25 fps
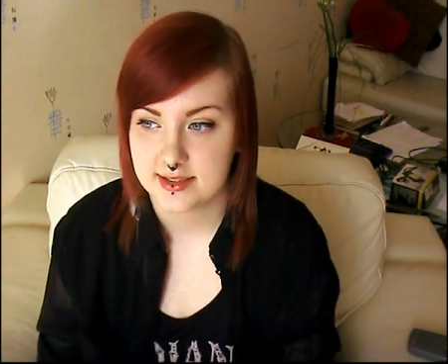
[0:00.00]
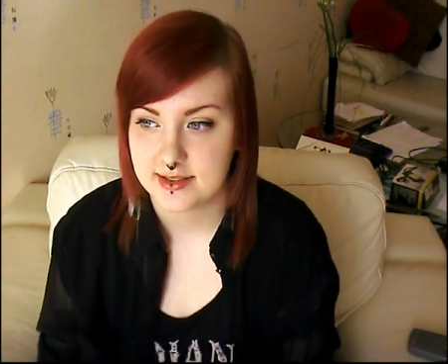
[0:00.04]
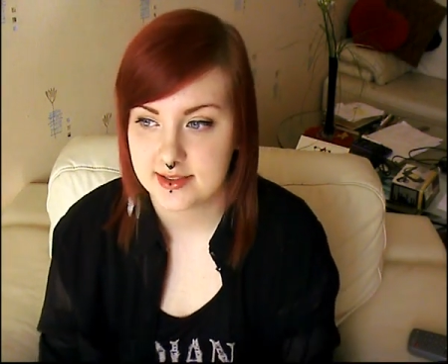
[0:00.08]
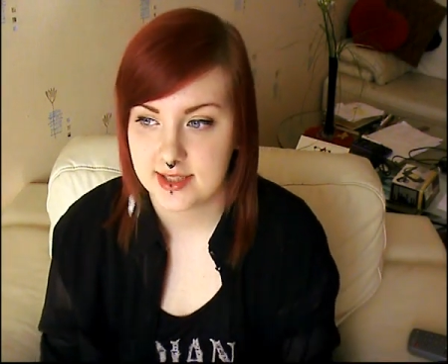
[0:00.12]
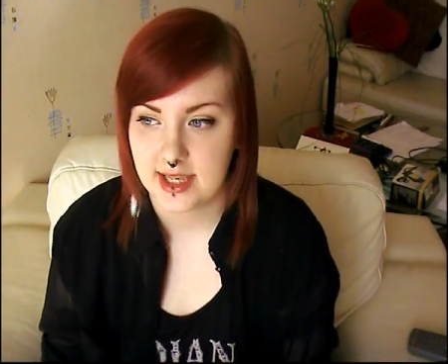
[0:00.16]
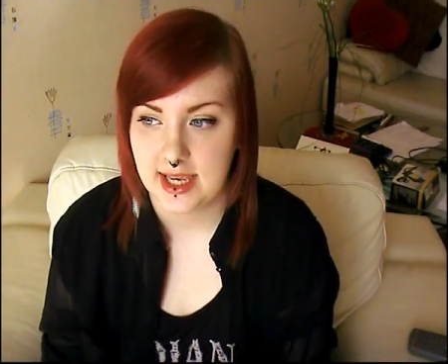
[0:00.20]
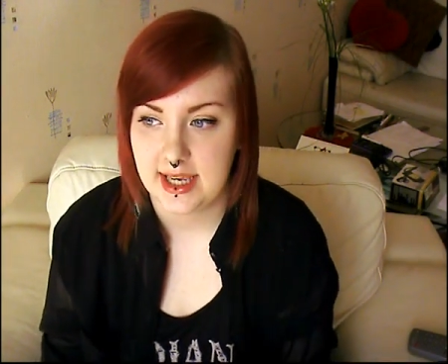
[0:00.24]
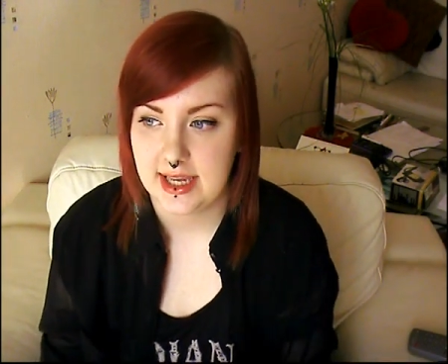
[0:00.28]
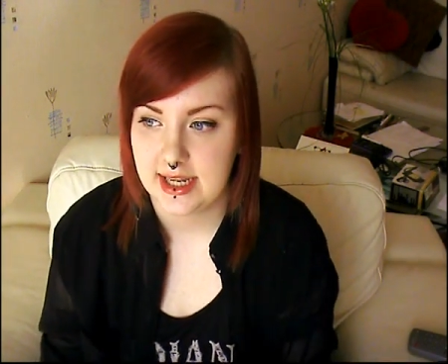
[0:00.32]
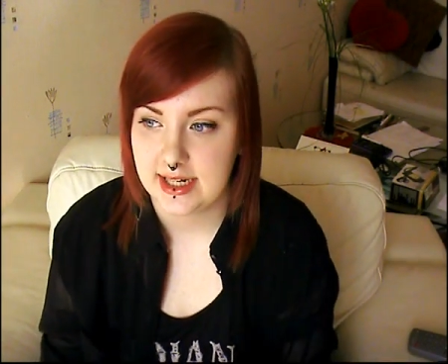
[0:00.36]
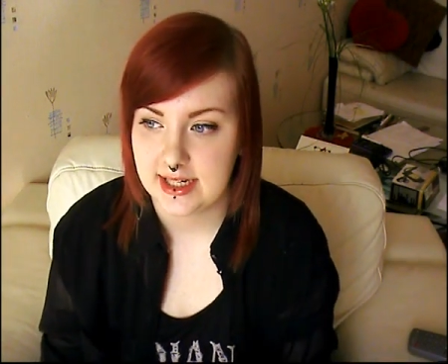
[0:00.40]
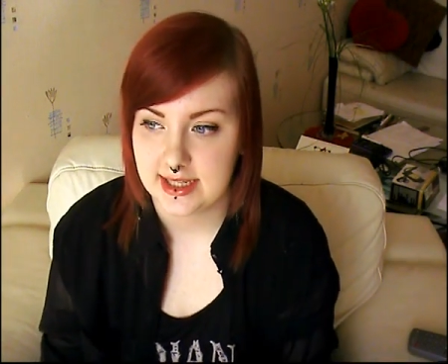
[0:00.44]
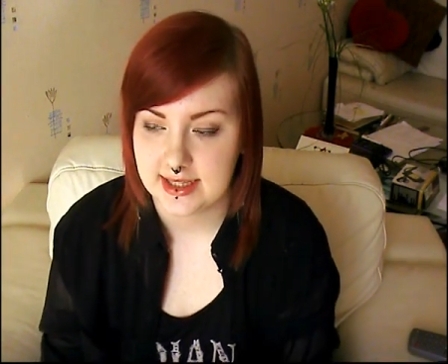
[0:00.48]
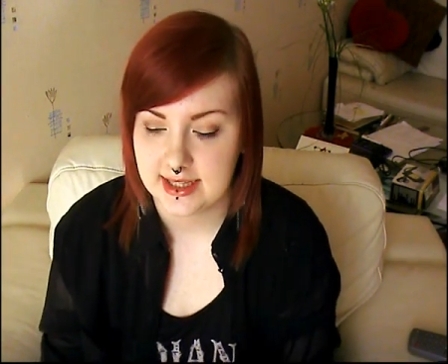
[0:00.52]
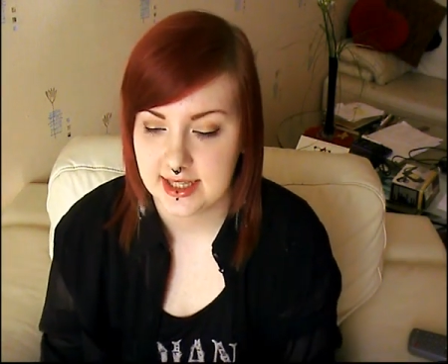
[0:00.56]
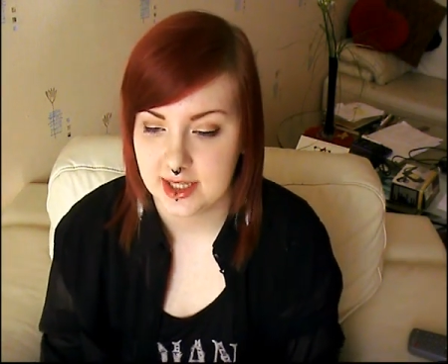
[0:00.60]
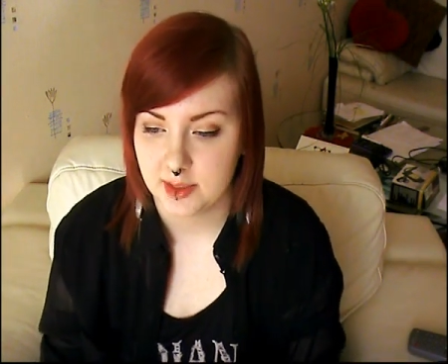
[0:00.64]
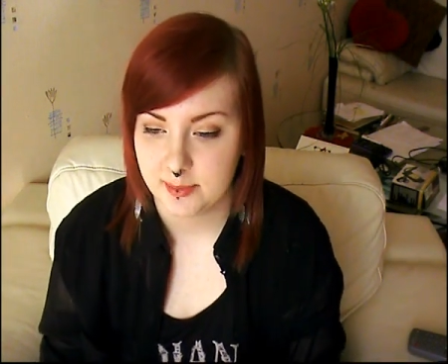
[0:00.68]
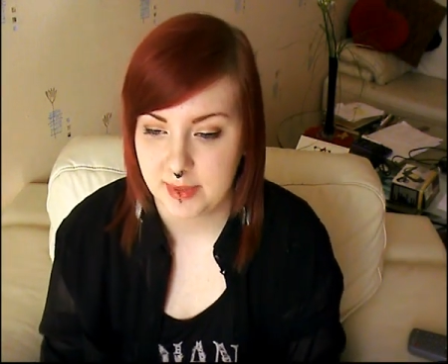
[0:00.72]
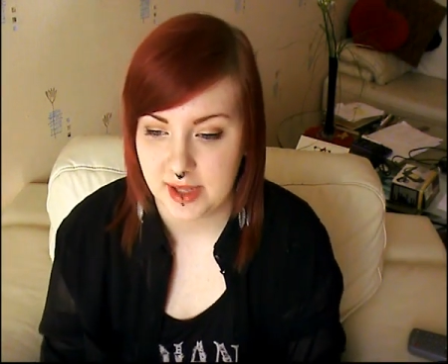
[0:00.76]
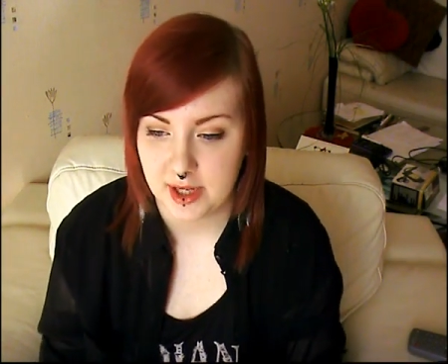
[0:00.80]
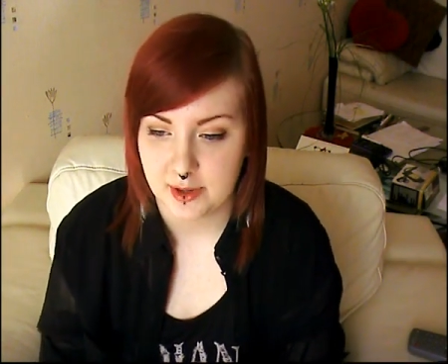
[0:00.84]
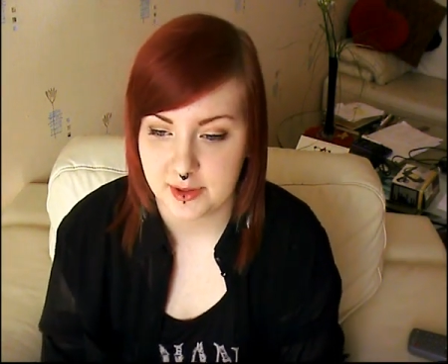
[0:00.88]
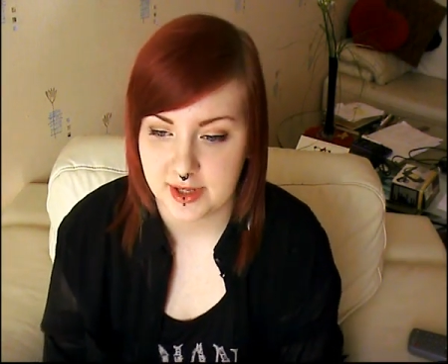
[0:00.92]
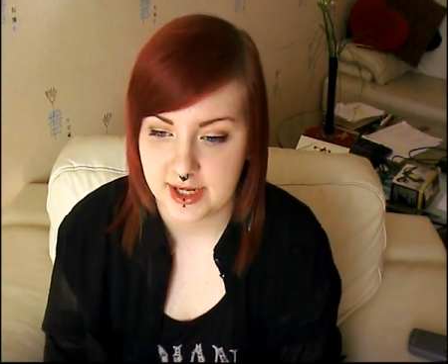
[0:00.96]
say anything
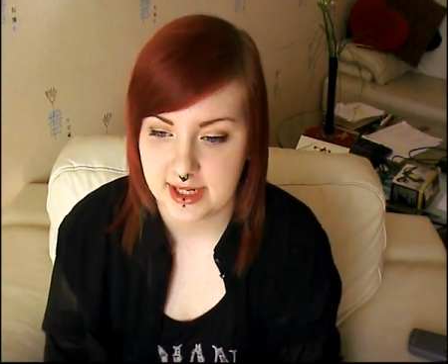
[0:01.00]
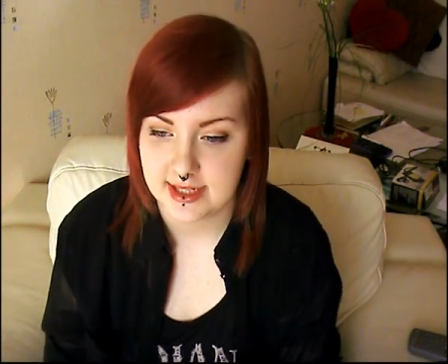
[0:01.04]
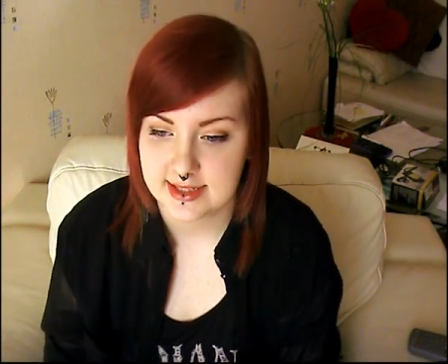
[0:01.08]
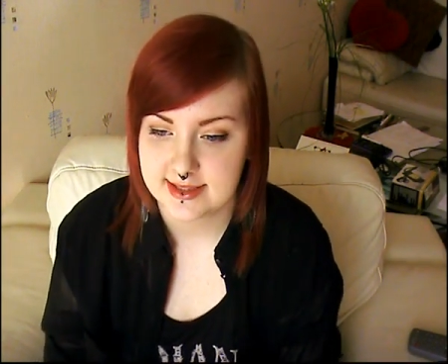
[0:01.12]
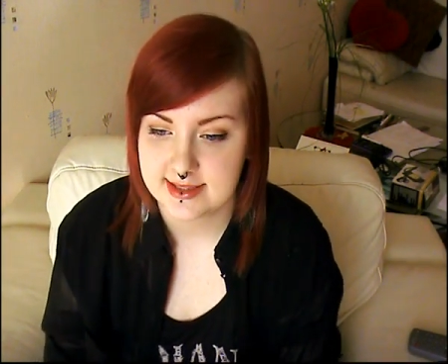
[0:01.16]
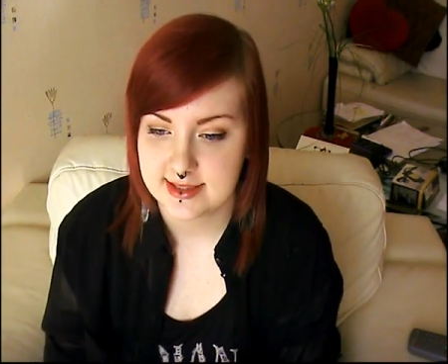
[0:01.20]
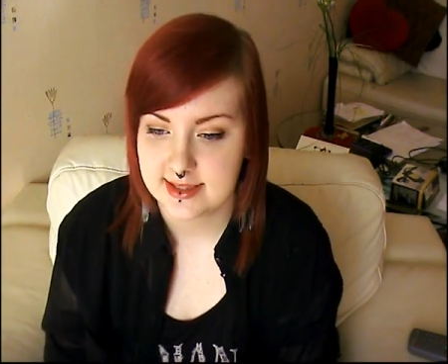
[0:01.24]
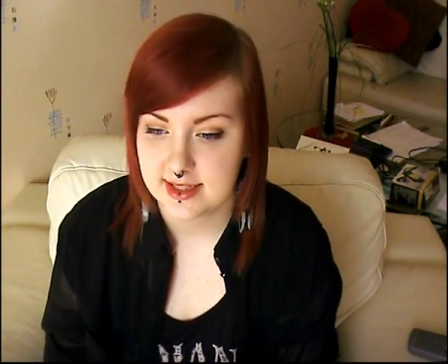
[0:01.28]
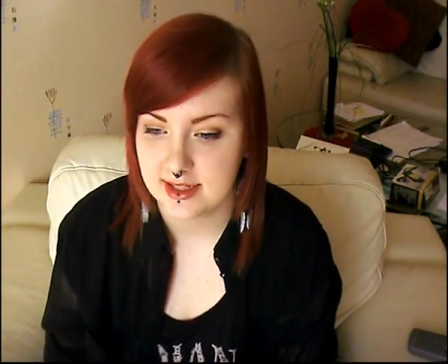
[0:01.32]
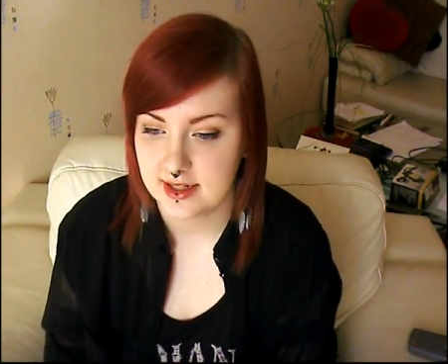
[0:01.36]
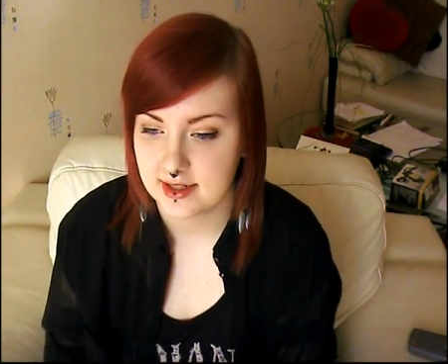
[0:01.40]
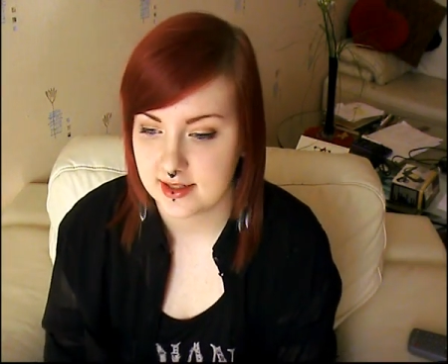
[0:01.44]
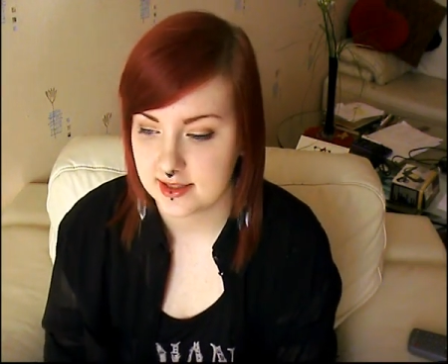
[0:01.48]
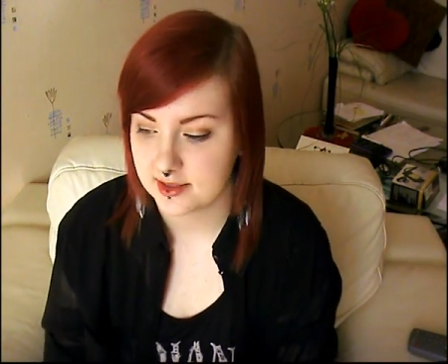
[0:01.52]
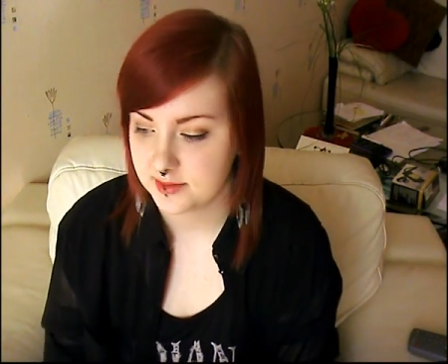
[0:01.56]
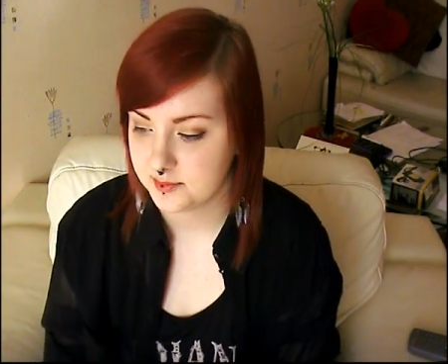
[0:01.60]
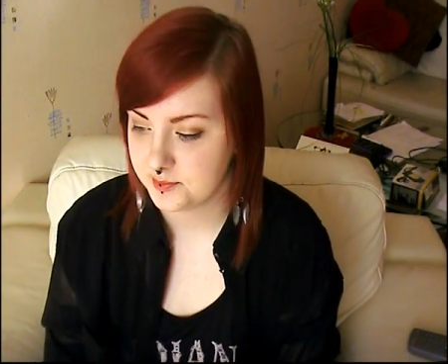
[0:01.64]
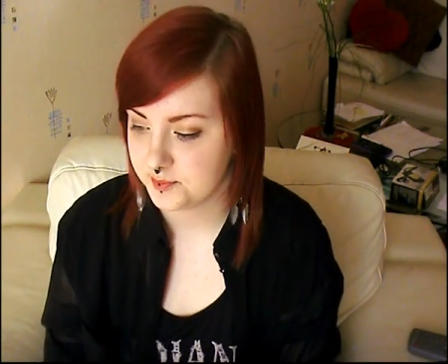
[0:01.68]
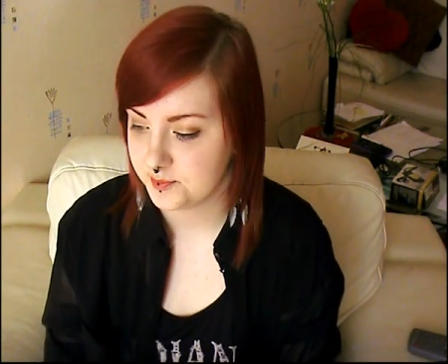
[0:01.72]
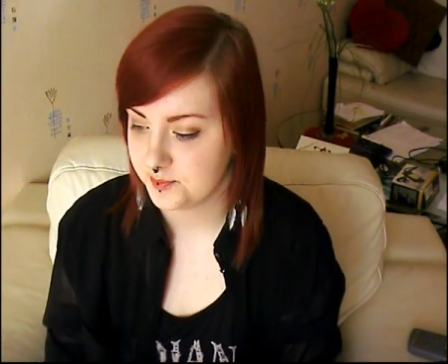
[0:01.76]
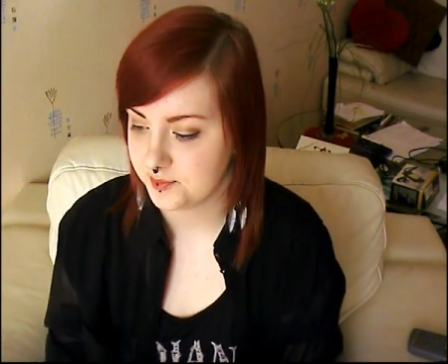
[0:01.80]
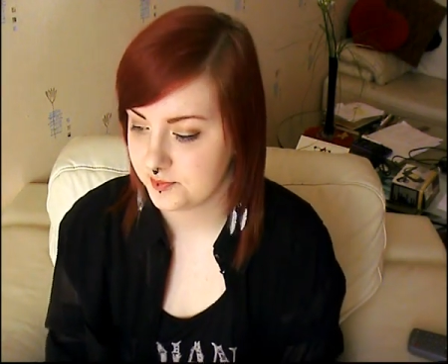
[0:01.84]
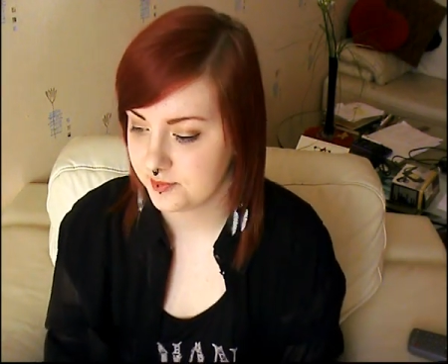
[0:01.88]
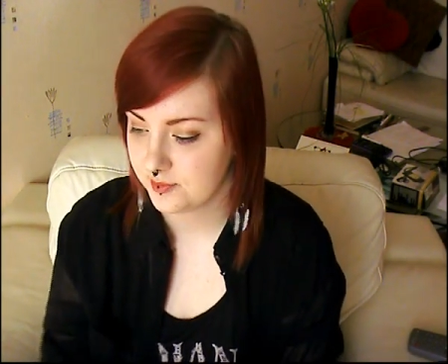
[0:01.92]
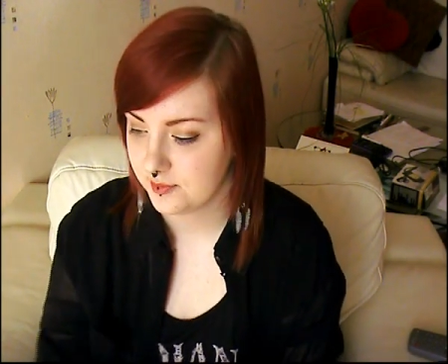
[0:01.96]
about it
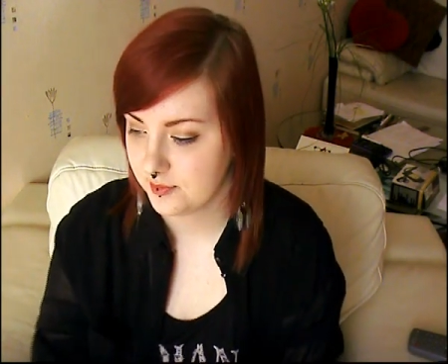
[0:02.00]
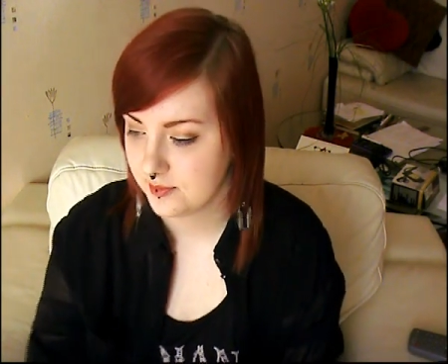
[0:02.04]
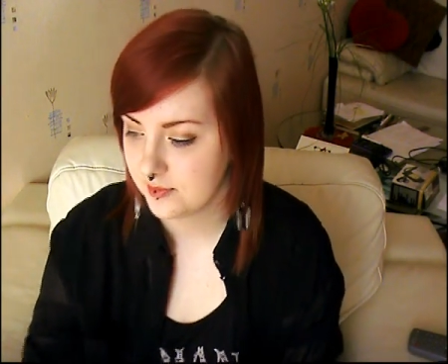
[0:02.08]
um,